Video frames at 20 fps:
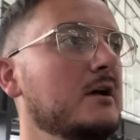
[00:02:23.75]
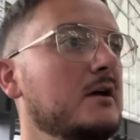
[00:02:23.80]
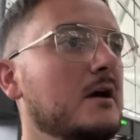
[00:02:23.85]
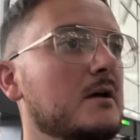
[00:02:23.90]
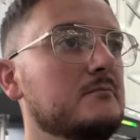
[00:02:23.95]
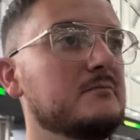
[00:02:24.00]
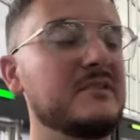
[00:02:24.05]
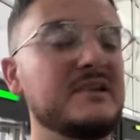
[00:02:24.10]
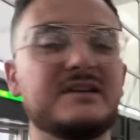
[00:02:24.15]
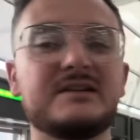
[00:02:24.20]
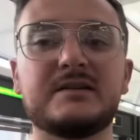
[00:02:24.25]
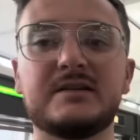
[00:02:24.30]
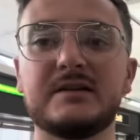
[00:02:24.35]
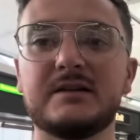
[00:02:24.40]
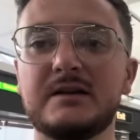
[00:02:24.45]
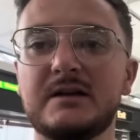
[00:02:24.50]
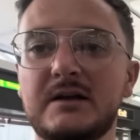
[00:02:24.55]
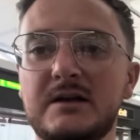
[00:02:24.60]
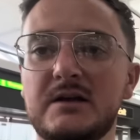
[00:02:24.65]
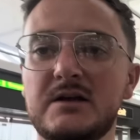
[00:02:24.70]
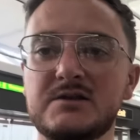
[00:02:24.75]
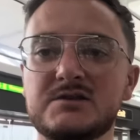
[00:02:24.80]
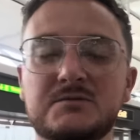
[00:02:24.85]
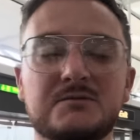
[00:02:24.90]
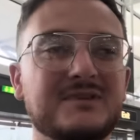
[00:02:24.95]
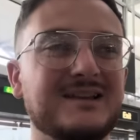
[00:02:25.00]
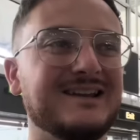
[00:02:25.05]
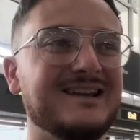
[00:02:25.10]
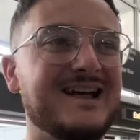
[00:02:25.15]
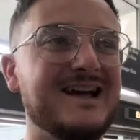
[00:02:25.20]
and meet some
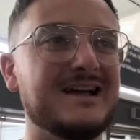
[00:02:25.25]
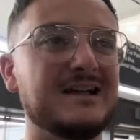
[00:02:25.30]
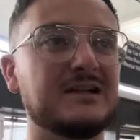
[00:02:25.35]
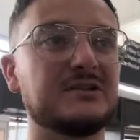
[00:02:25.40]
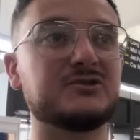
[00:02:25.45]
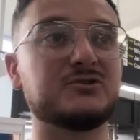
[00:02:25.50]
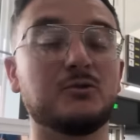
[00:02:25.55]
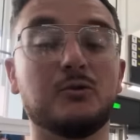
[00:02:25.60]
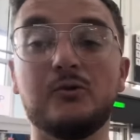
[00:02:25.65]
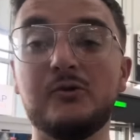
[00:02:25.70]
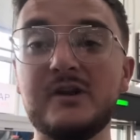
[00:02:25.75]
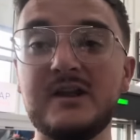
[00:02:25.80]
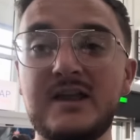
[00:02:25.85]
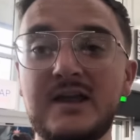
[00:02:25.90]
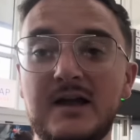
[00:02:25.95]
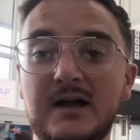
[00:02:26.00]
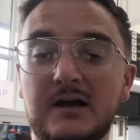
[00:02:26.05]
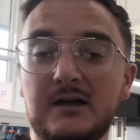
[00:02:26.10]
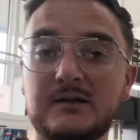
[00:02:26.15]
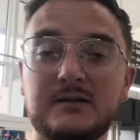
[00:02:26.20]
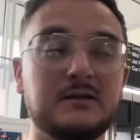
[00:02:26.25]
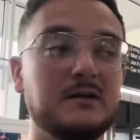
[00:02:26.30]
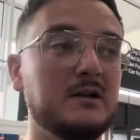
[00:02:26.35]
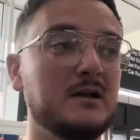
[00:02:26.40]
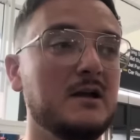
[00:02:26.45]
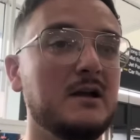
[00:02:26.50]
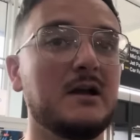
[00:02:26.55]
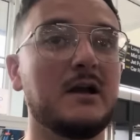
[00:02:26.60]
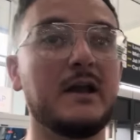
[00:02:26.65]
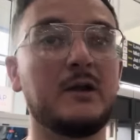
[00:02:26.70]
of the lads who are already here
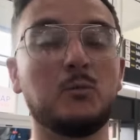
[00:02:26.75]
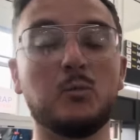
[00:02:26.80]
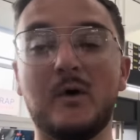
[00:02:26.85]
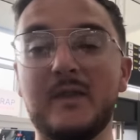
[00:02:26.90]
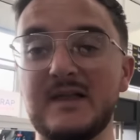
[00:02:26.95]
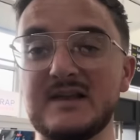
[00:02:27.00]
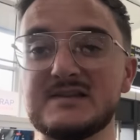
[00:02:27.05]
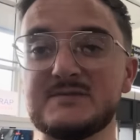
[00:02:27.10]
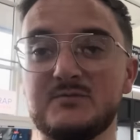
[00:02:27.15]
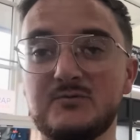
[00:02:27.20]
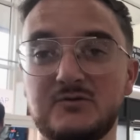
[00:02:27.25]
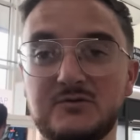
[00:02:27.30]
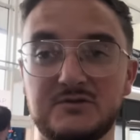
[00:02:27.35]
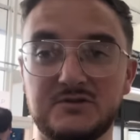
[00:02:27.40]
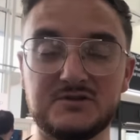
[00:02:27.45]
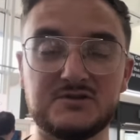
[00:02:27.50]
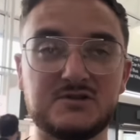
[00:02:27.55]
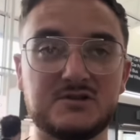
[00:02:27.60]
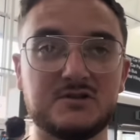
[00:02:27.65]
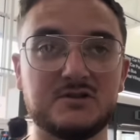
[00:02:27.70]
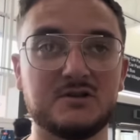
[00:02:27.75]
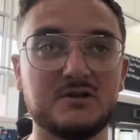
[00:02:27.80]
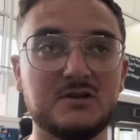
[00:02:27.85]
in Wetherspoons.